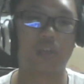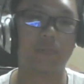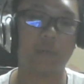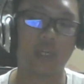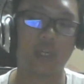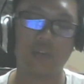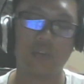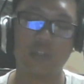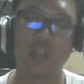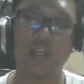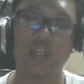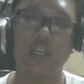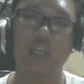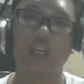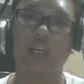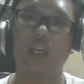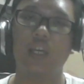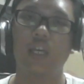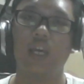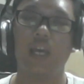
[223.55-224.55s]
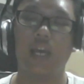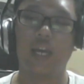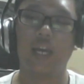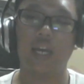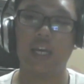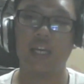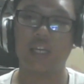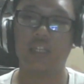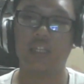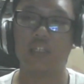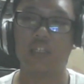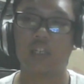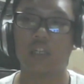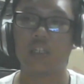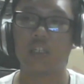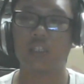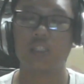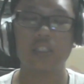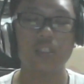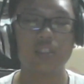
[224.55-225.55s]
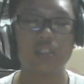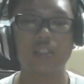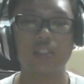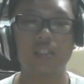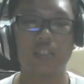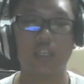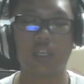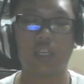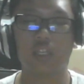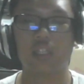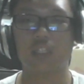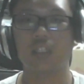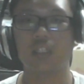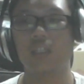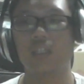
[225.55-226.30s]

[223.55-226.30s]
about. And uh, here's the thing.